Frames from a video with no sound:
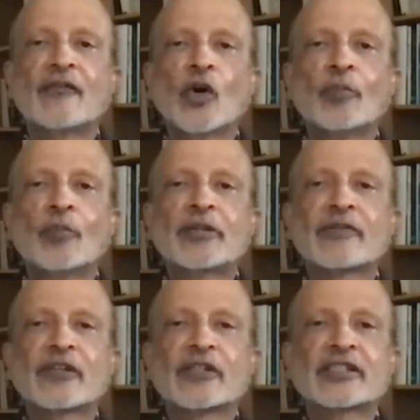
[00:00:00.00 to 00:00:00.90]
of Open
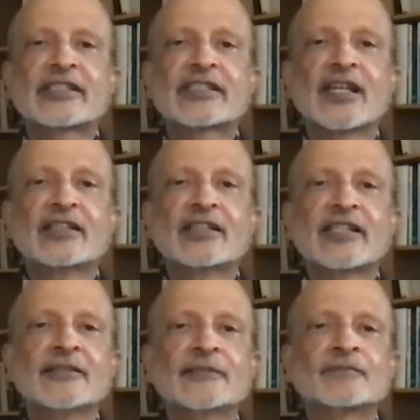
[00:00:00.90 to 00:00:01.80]
Rivers
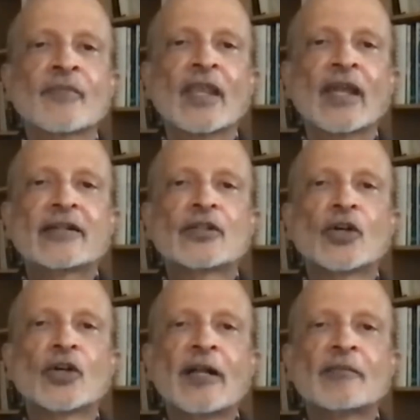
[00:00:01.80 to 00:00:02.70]
Consulting, and
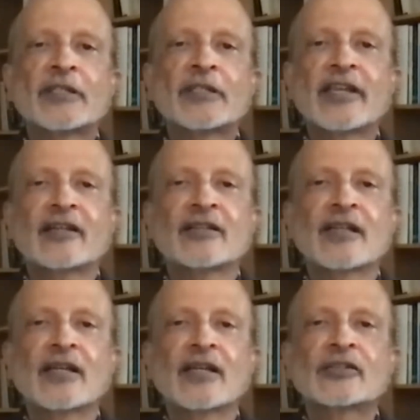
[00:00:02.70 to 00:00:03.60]
Gopal Patel,
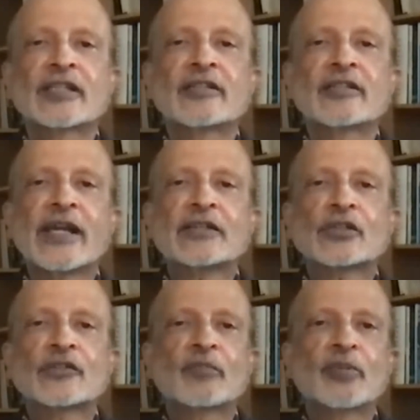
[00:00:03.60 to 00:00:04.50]
who's the director
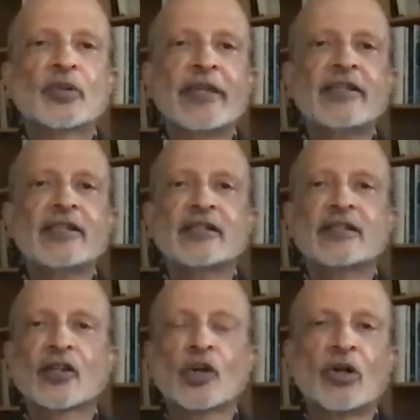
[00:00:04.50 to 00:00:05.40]
of Bhumi
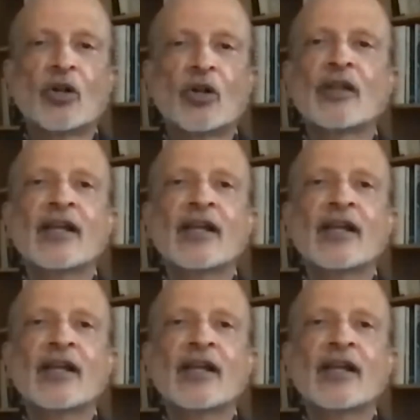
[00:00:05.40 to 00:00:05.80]
Global.